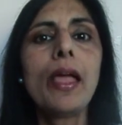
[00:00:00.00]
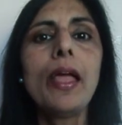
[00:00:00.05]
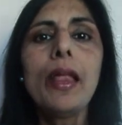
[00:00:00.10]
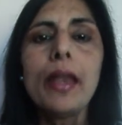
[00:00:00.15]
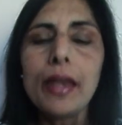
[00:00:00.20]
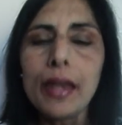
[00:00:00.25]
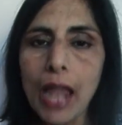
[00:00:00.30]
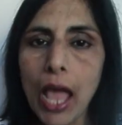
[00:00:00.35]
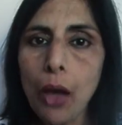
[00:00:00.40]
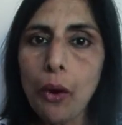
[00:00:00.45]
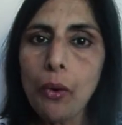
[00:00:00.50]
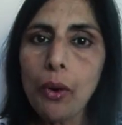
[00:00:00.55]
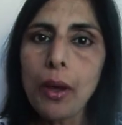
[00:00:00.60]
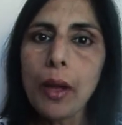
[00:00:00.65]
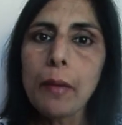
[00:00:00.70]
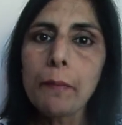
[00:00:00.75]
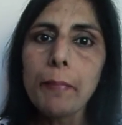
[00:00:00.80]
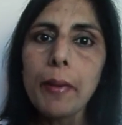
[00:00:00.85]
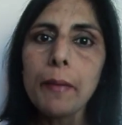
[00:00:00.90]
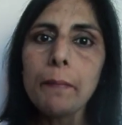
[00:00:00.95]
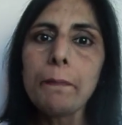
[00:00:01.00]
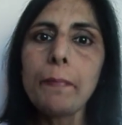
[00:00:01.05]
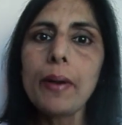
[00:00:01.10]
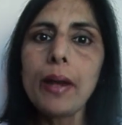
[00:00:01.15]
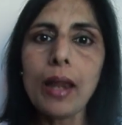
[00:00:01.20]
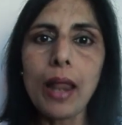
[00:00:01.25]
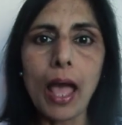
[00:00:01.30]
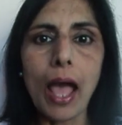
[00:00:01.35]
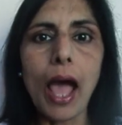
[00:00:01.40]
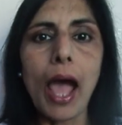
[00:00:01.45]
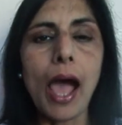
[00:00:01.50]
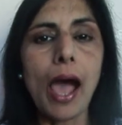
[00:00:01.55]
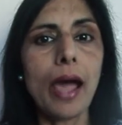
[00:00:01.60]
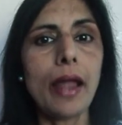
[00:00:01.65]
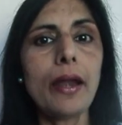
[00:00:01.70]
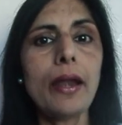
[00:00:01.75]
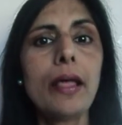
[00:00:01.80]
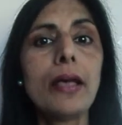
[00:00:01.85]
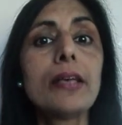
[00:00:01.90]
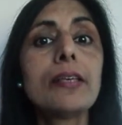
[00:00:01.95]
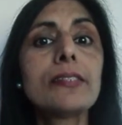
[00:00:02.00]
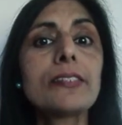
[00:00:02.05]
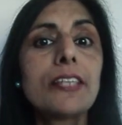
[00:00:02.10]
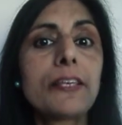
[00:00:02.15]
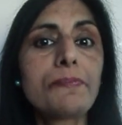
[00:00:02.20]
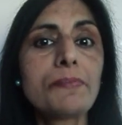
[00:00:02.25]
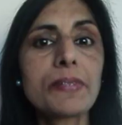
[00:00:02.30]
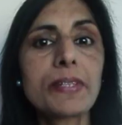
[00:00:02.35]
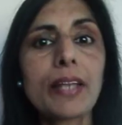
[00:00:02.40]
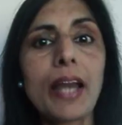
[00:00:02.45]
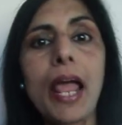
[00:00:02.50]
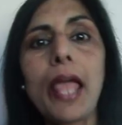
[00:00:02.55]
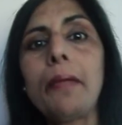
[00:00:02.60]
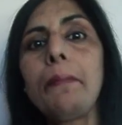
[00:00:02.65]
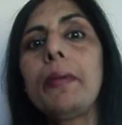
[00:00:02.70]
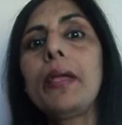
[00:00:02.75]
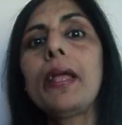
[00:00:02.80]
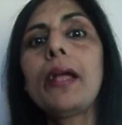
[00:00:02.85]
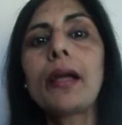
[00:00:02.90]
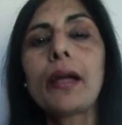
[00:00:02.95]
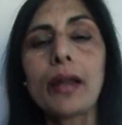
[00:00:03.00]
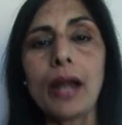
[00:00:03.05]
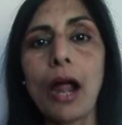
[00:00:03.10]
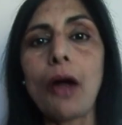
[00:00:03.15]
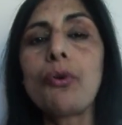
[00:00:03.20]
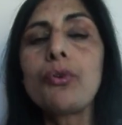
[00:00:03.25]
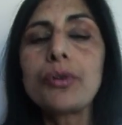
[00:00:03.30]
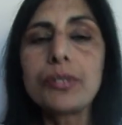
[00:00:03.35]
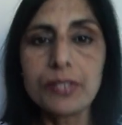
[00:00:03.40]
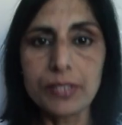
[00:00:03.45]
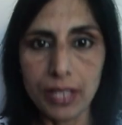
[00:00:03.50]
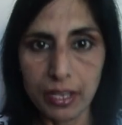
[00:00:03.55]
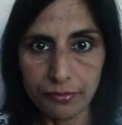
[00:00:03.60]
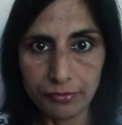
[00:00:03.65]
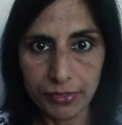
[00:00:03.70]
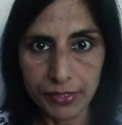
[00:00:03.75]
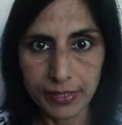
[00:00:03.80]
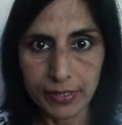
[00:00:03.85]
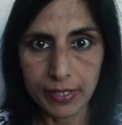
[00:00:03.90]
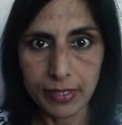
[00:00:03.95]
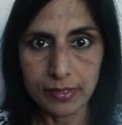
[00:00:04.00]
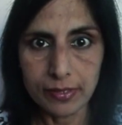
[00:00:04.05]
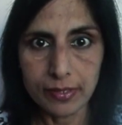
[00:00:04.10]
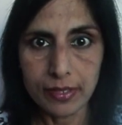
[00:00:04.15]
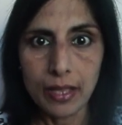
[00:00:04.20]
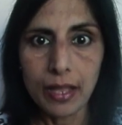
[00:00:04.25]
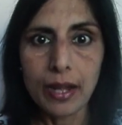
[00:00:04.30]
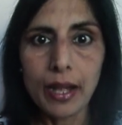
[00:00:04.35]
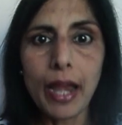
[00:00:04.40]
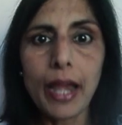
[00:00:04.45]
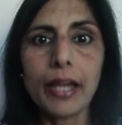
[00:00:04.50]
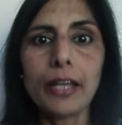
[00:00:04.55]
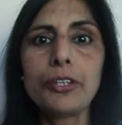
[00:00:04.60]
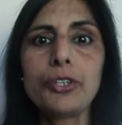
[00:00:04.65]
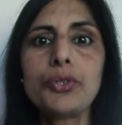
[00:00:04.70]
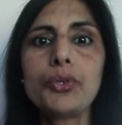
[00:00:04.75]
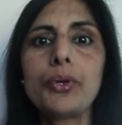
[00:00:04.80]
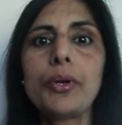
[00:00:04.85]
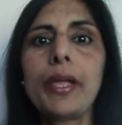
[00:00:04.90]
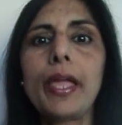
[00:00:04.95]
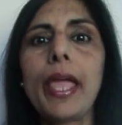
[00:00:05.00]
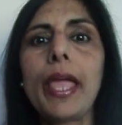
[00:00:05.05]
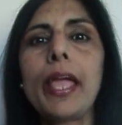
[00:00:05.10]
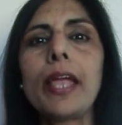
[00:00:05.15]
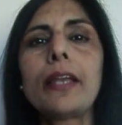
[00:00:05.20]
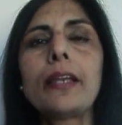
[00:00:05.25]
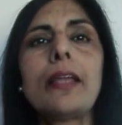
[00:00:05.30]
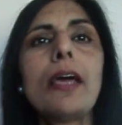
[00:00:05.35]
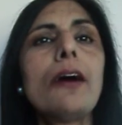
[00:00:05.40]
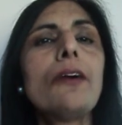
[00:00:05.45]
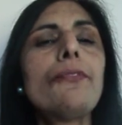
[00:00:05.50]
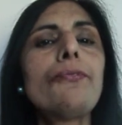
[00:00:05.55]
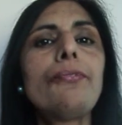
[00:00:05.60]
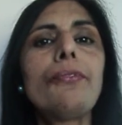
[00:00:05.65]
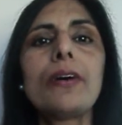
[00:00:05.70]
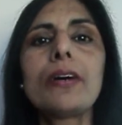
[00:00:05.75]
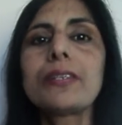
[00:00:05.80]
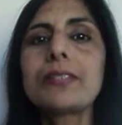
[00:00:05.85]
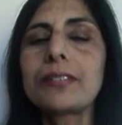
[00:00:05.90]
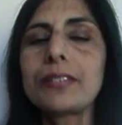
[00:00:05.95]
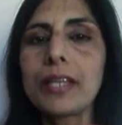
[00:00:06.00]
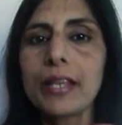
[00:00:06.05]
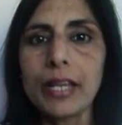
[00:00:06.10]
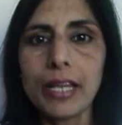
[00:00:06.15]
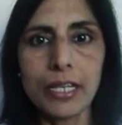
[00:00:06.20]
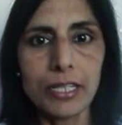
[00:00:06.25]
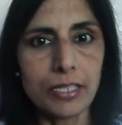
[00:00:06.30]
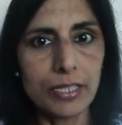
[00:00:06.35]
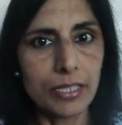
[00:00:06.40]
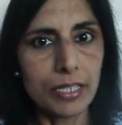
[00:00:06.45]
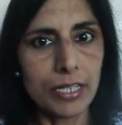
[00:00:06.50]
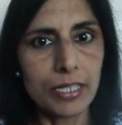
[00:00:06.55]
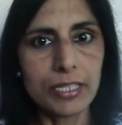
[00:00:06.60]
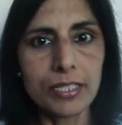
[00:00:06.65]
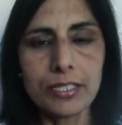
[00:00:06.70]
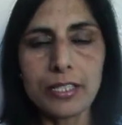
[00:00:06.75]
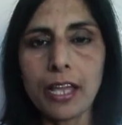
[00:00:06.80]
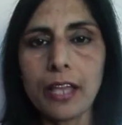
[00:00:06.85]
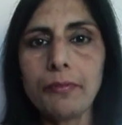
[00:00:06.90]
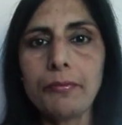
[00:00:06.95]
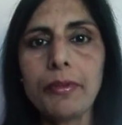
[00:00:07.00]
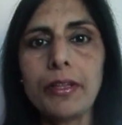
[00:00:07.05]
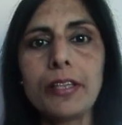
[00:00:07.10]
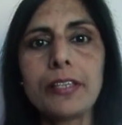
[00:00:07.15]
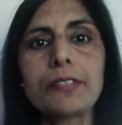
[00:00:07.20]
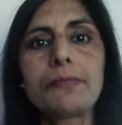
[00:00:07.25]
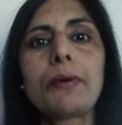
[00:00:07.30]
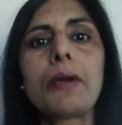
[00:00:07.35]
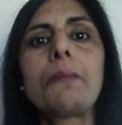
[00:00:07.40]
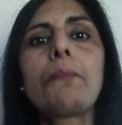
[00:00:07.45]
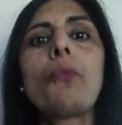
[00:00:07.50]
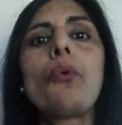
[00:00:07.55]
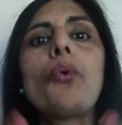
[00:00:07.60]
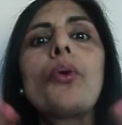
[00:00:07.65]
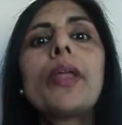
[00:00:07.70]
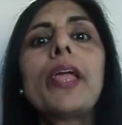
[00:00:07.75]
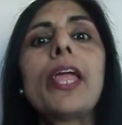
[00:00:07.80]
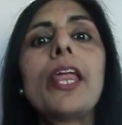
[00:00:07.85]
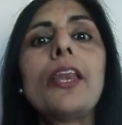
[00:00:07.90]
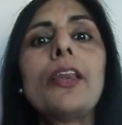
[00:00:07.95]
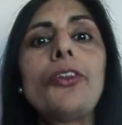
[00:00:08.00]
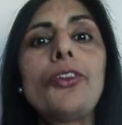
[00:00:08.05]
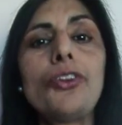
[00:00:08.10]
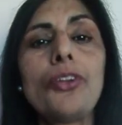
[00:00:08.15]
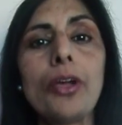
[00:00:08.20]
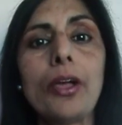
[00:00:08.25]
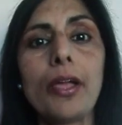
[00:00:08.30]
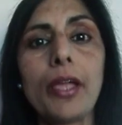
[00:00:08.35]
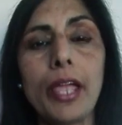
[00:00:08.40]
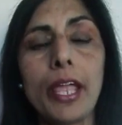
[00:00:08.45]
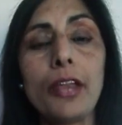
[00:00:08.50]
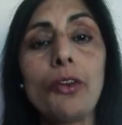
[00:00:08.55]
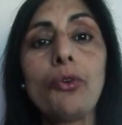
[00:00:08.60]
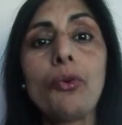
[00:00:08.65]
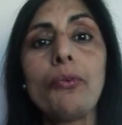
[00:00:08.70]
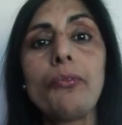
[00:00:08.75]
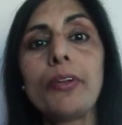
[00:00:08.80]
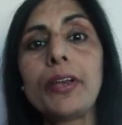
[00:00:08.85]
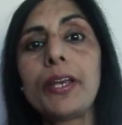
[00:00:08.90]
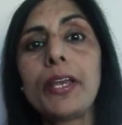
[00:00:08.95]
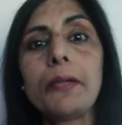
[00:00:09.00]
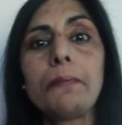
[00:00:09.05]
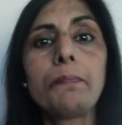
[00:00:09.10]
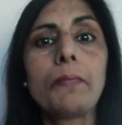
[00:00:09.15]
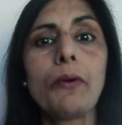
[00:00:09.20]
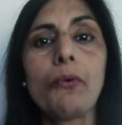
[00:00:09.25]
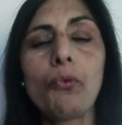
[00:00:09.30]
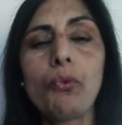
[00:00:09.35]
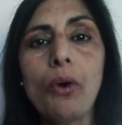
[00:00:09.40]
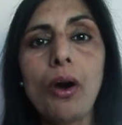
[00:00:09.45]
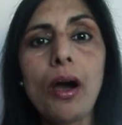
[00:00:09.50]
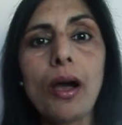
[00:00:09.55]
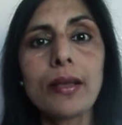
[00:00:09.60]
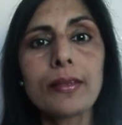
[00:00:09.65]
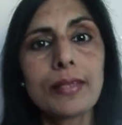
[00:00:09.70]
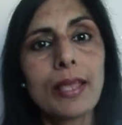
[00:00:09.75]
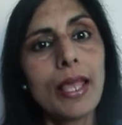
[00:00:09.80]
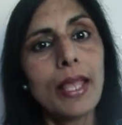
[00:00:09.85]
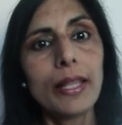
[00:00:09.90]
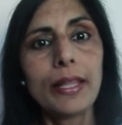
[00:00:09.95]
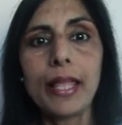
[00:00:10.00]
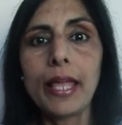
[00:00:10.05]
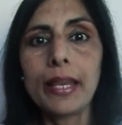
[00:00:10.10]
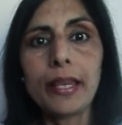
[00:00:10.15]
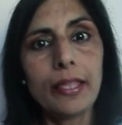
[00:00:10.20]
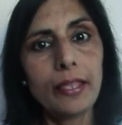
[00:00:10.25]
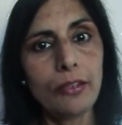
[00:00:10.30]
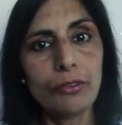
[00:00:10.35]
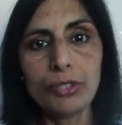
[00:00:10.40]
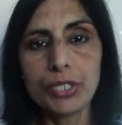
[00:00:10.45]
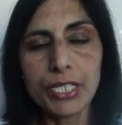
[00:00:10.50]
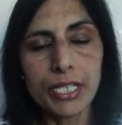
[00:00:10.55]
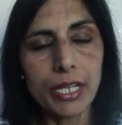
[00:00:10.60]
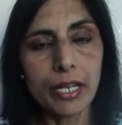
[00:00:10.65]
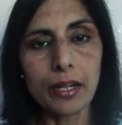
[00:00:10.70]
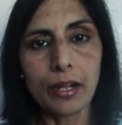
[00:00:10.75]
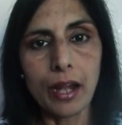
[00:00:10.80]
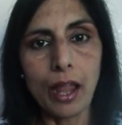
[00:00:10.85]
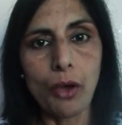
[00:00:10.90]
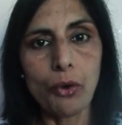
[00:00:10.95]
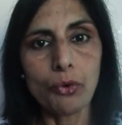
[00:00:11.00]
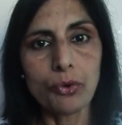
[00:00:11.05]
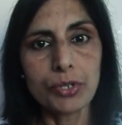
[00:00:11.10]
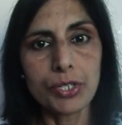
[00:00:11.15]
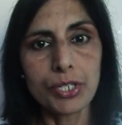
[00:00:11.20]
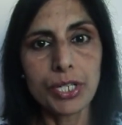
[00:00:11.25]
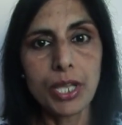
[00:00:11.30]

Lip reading: Now people are subscribing cloud services, right, to get faster internet service for more innovative work. They're using cloud.